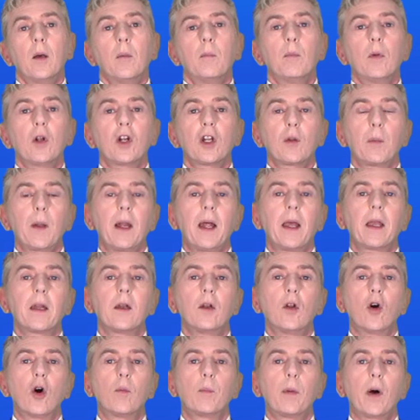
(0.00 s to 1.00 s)

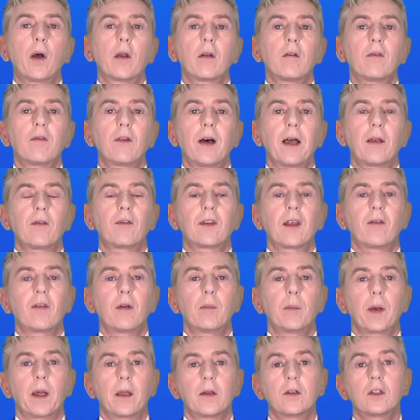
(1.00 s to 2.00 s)
Multiplying
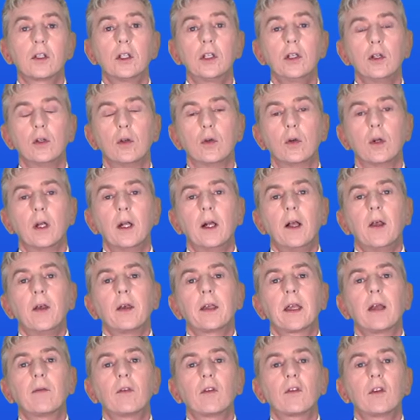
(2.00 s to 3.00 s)
0.57 by 2
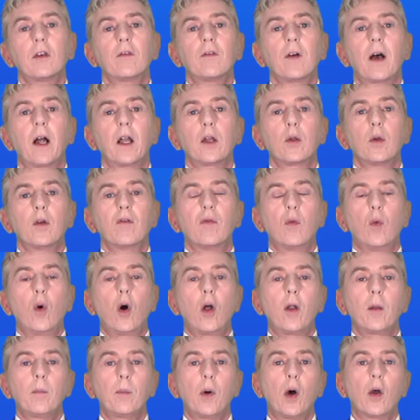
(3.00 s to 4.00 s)
gives us a value of
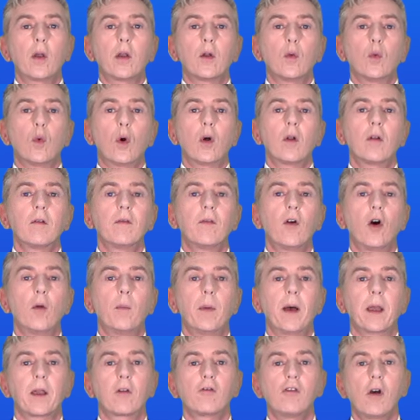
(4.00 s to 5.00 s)
1.14
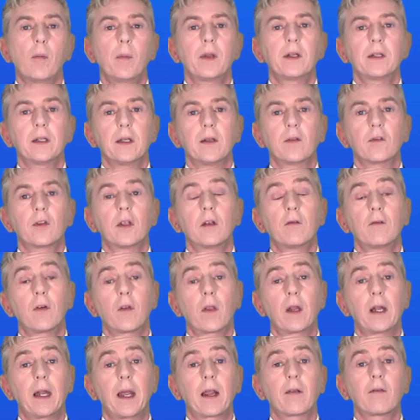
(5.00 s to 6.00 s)
micrometers for
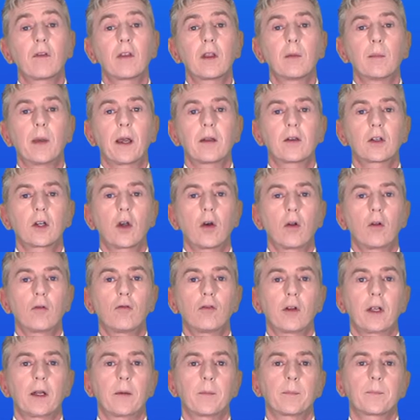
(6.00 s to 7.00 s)
the length of the
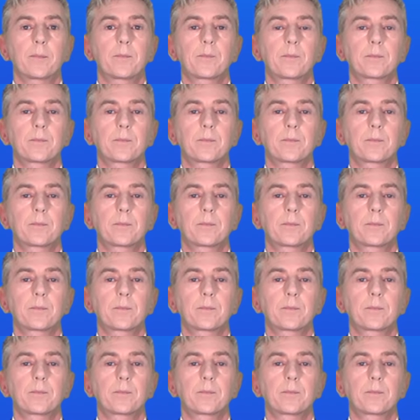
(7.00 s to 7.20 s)
mitochondrion.